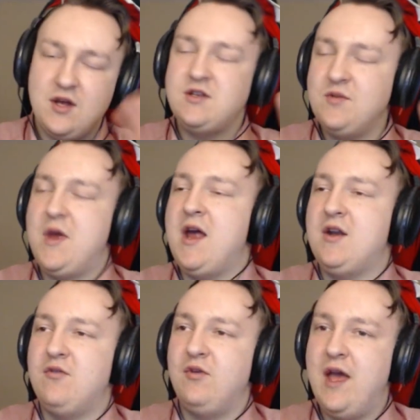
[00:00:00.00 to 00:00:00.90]
That doesn't
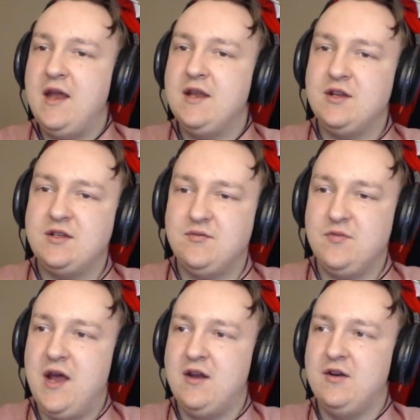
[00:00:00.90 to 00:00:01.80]
matter, okay? That doesn't
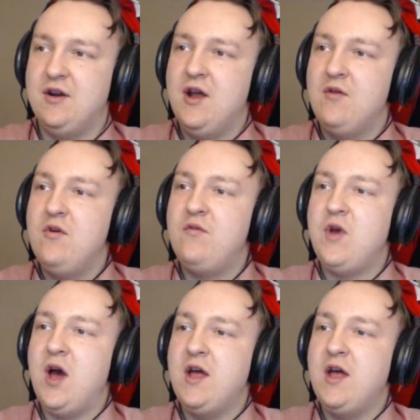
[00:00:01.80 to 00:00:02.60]
matter. We've